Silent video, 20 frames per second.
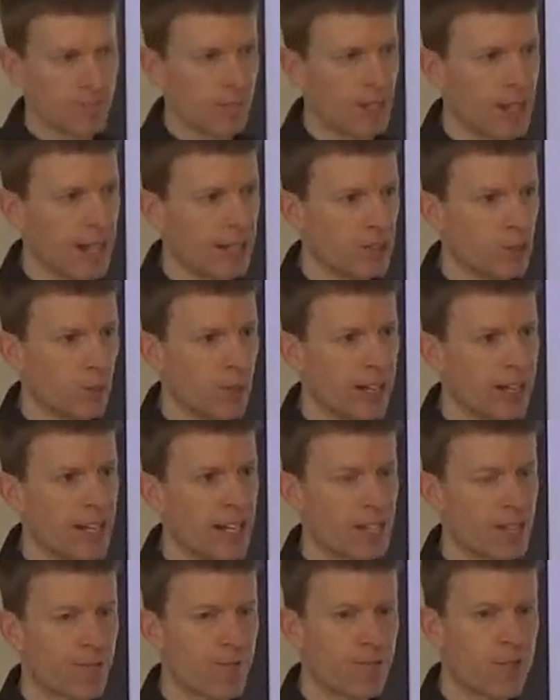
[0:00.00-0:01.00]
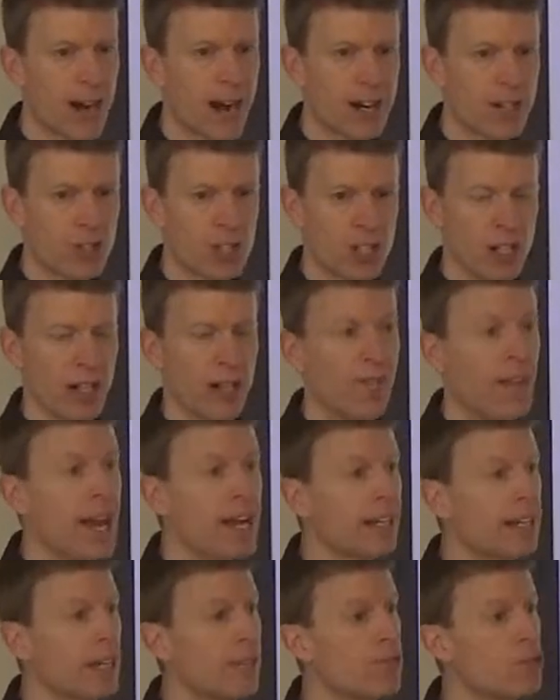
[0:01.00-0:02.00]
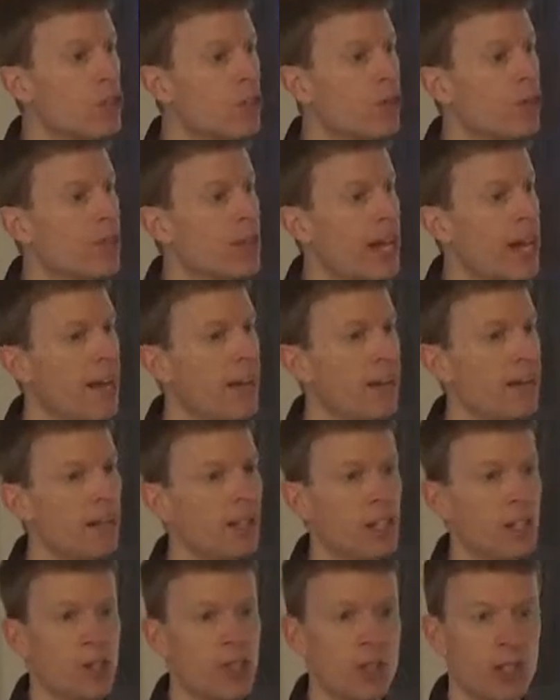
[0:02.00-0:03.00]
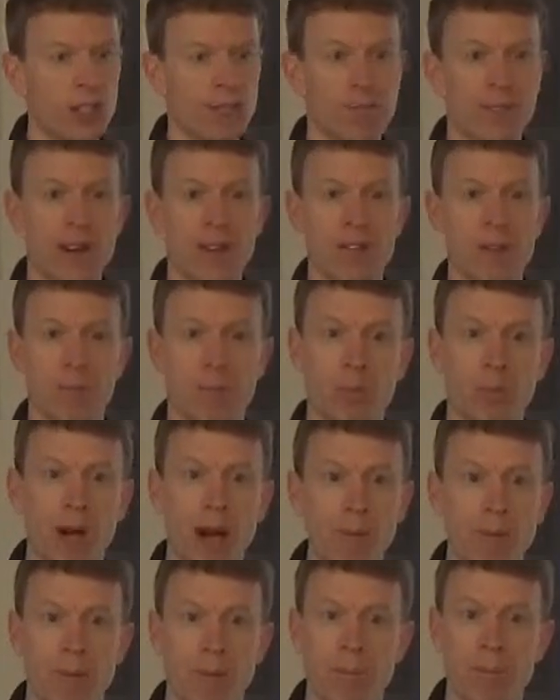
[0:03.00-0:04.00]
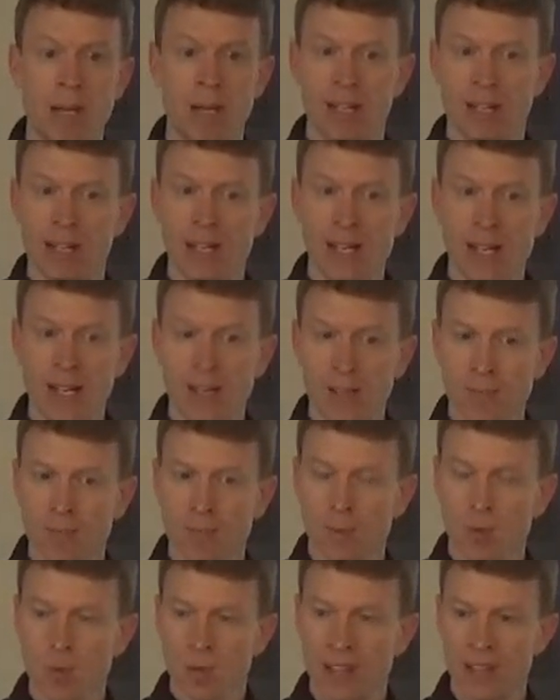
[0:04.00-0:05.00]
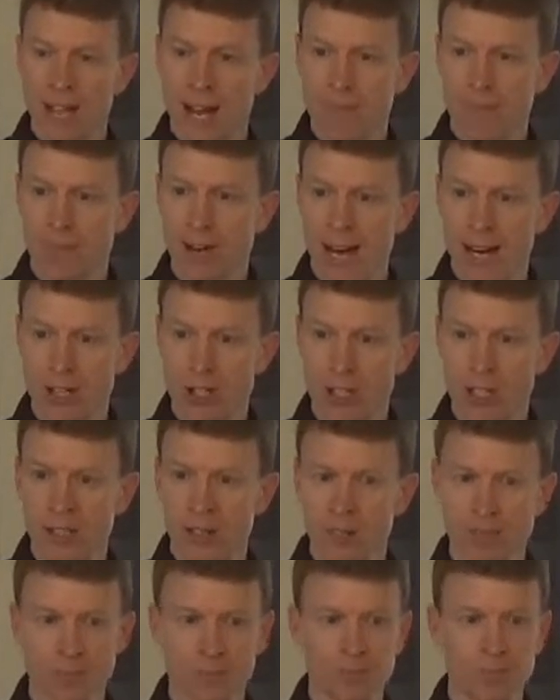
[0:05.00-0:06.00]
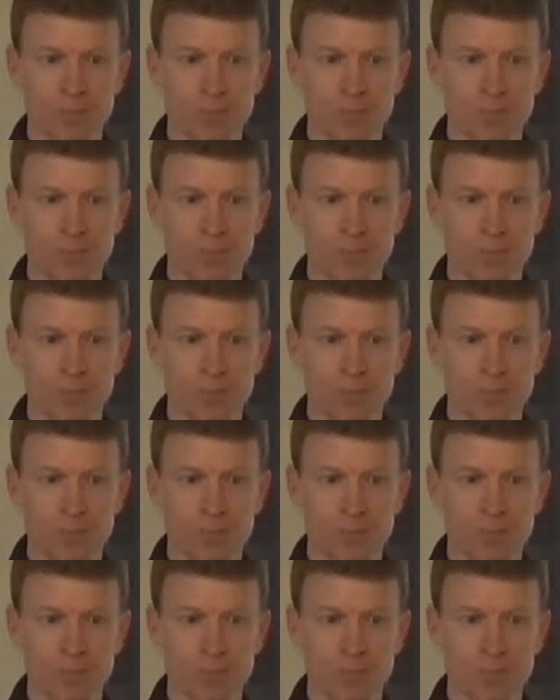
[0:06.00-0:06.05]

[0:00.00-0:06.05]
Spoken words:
That's written as a fraction. And that gives you then, you can find the probability with that fraction.